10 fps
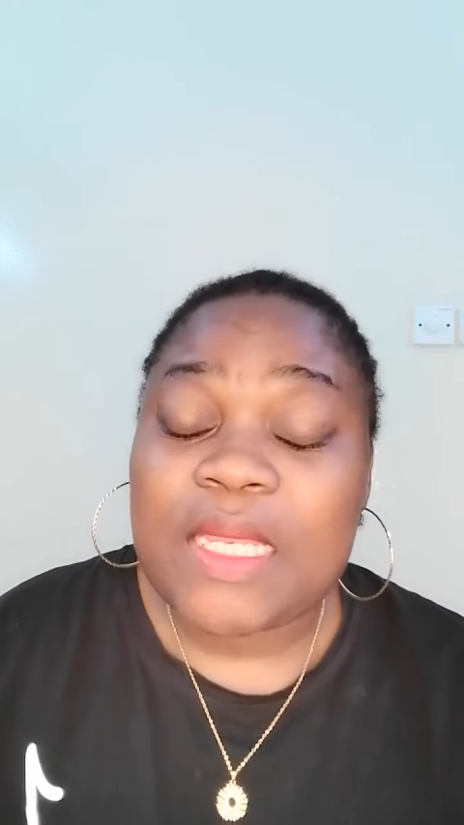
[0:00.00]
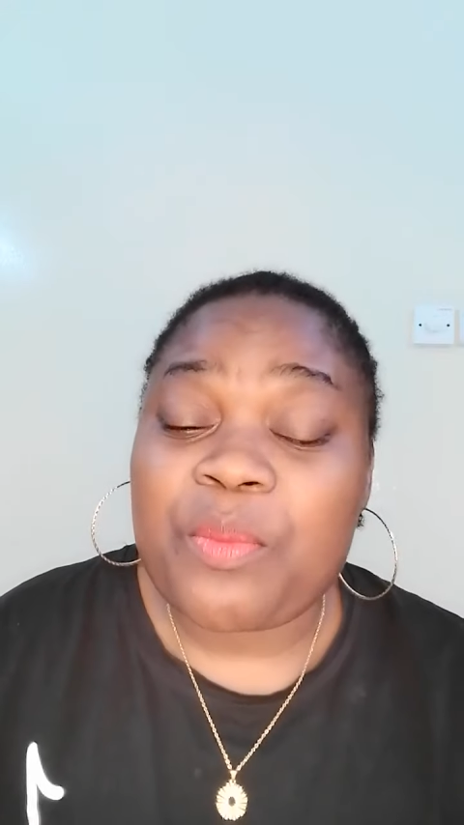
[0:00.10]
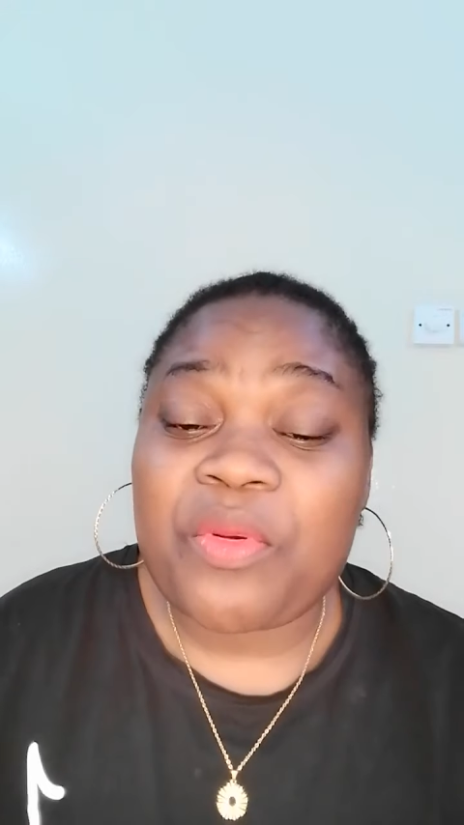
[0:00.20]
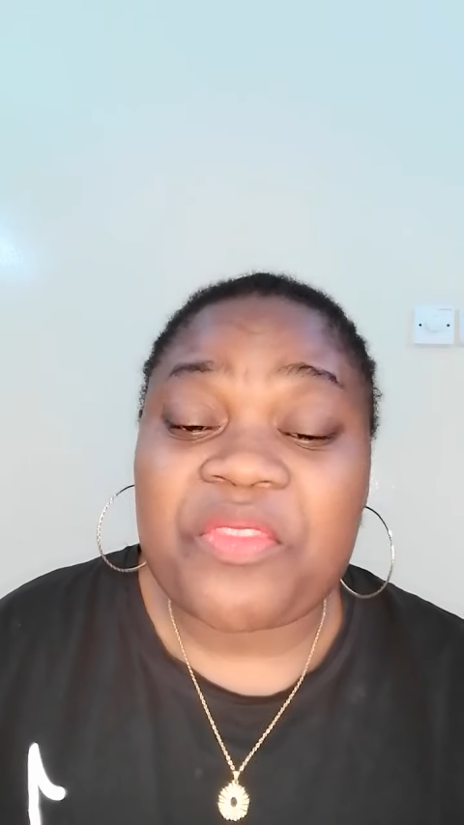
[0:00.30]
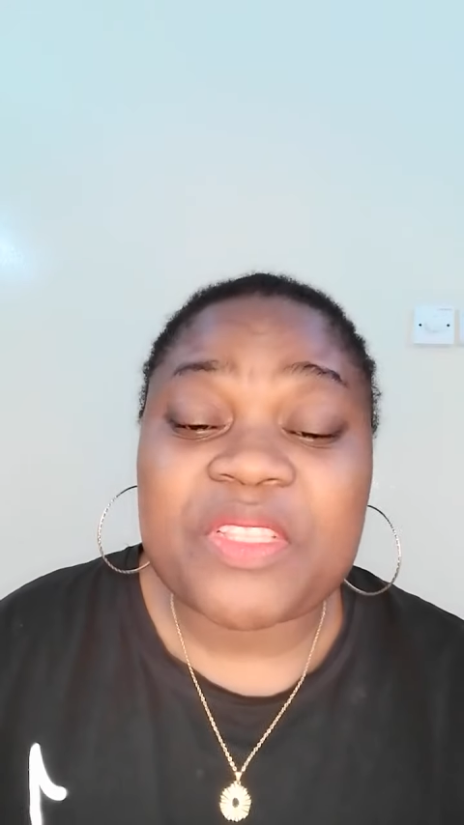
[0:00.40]
The
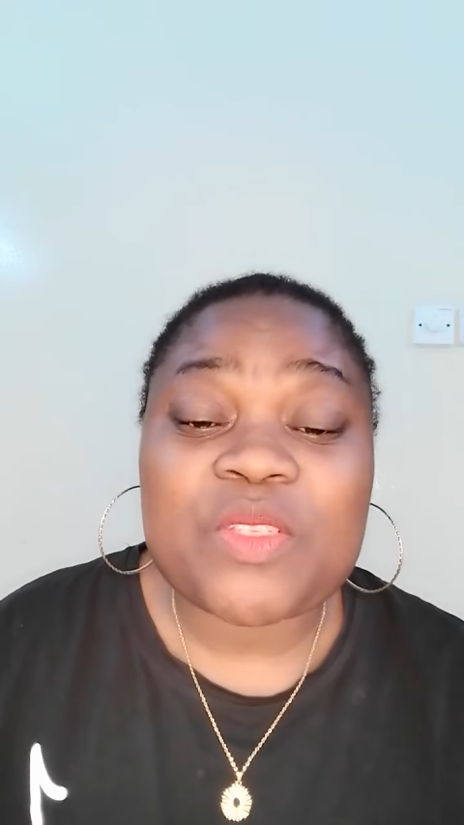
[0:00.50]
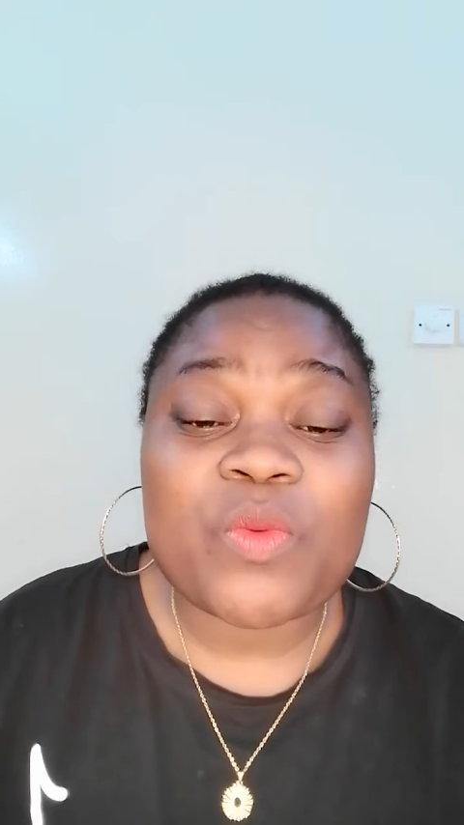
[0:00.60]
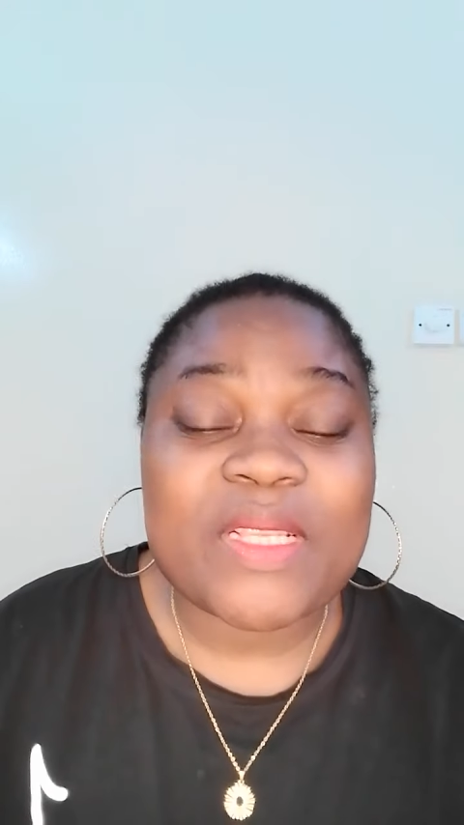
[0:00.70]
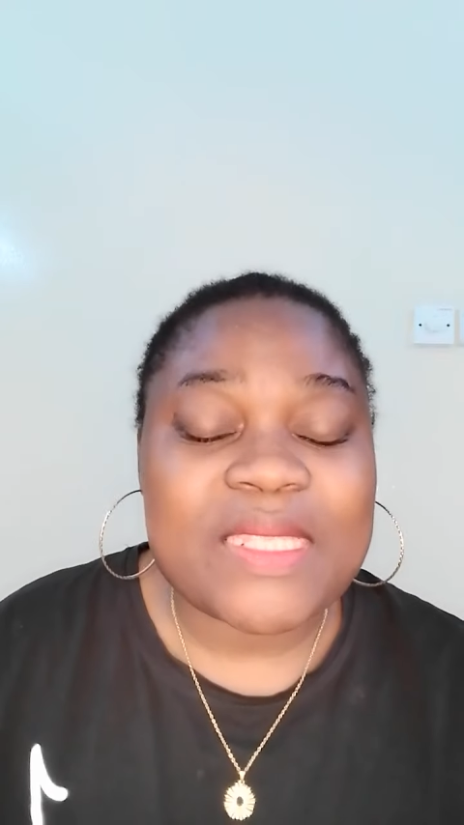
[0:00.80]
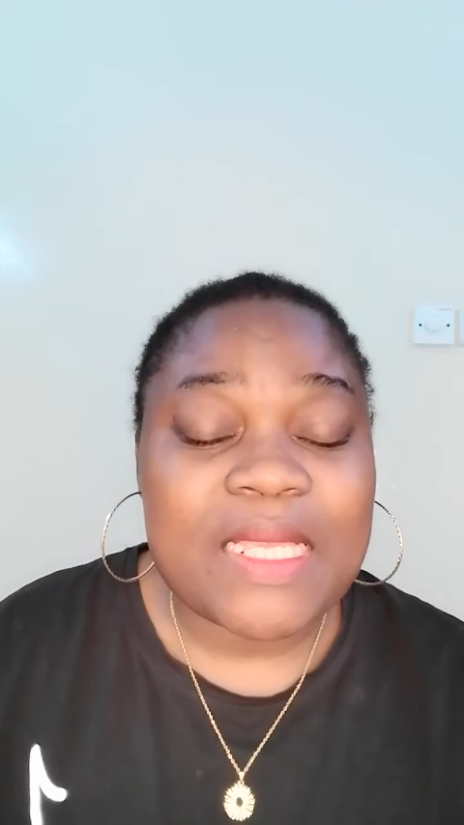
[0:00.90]
prophetic
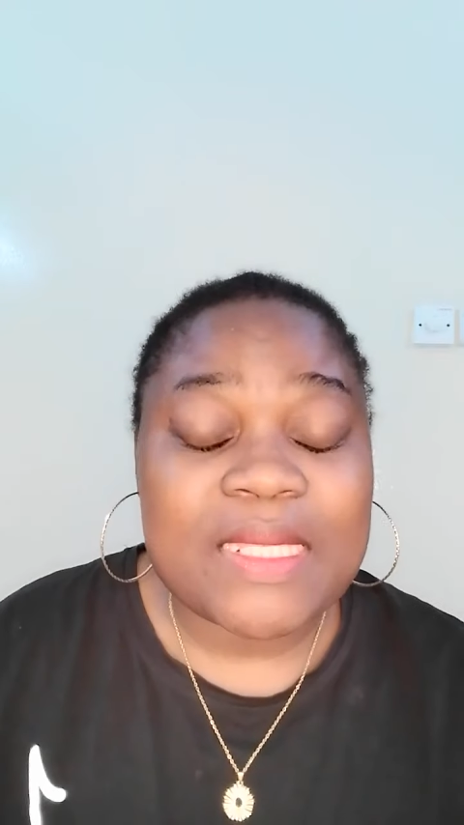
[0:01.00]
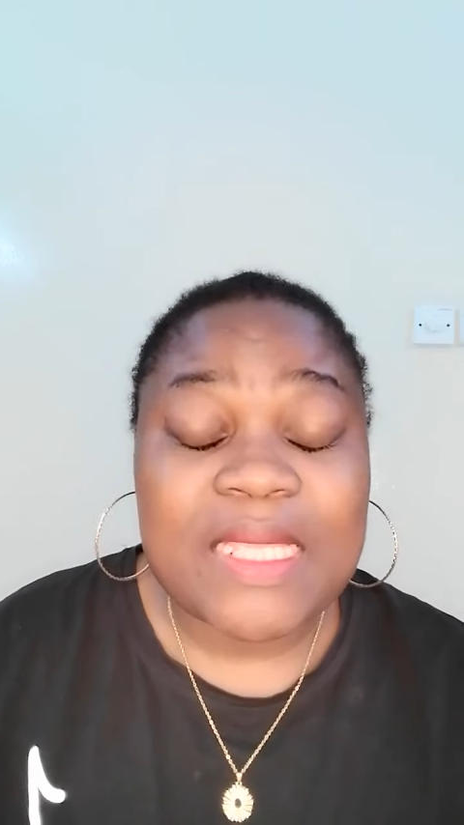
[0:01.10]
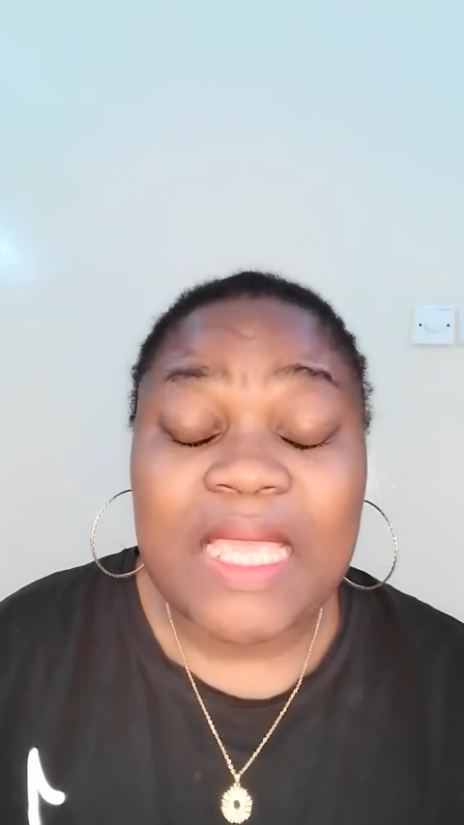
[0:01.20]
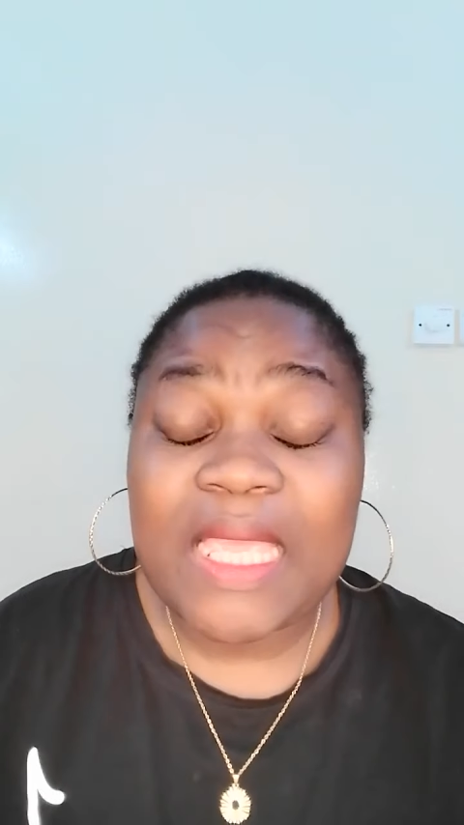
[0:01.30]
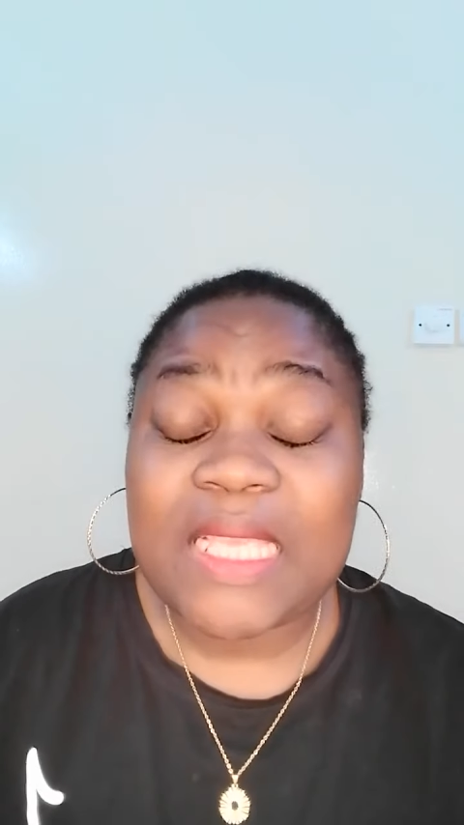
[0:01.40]
word
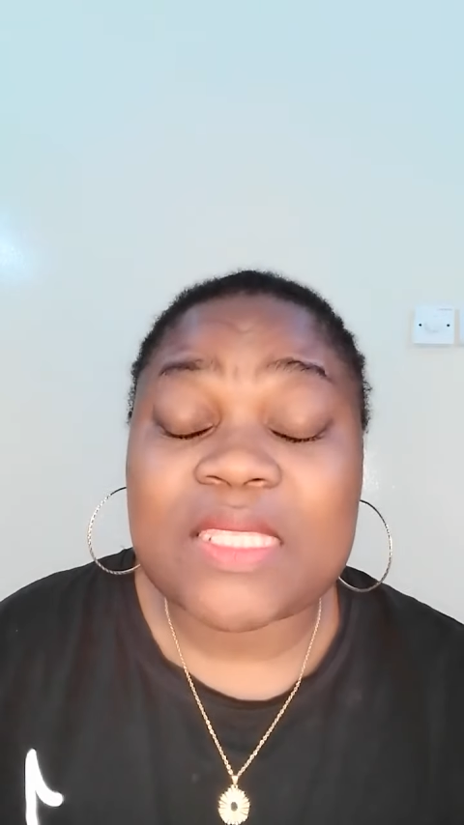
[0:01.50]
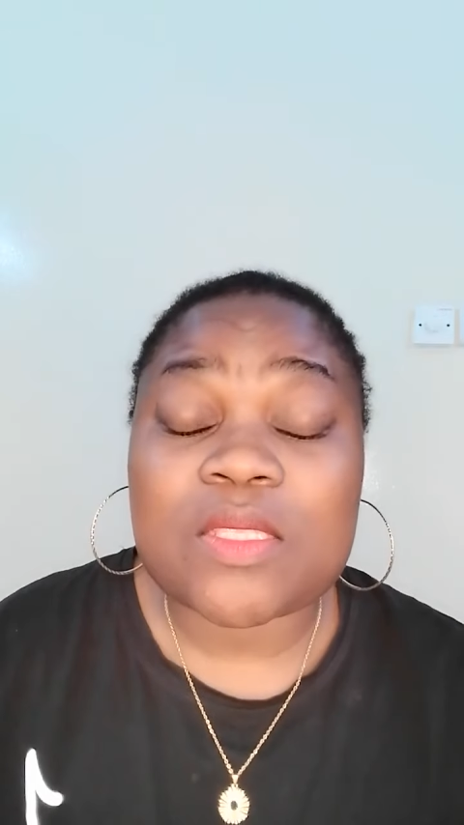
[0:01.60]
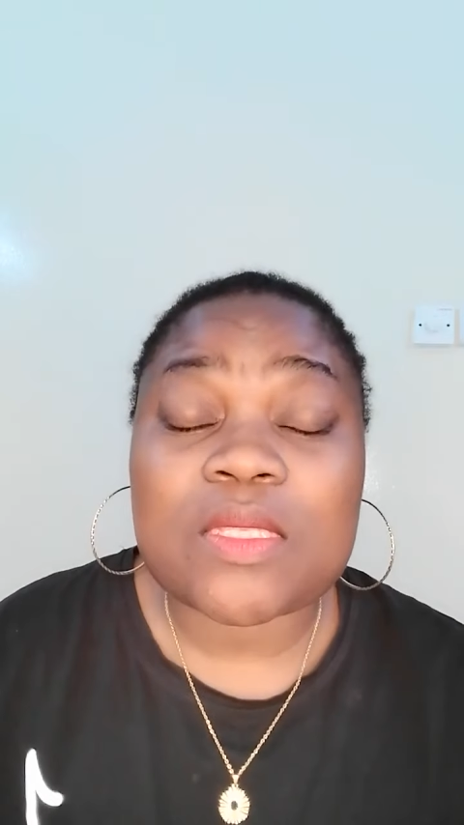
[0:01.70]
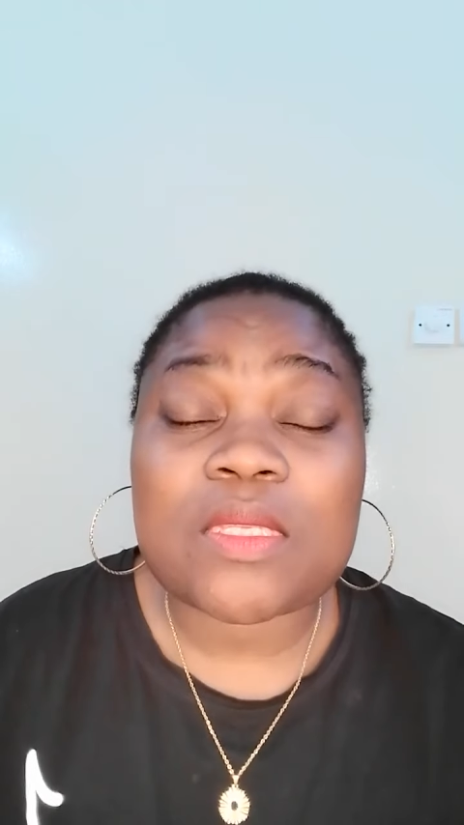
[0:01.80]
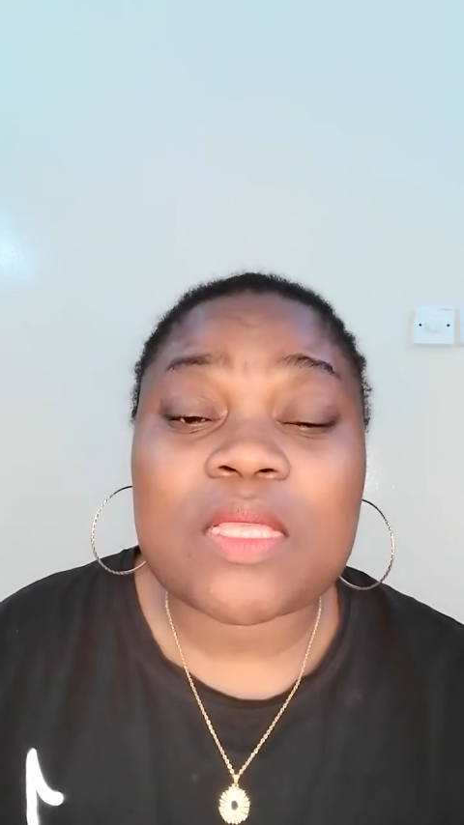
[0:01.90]
says, He is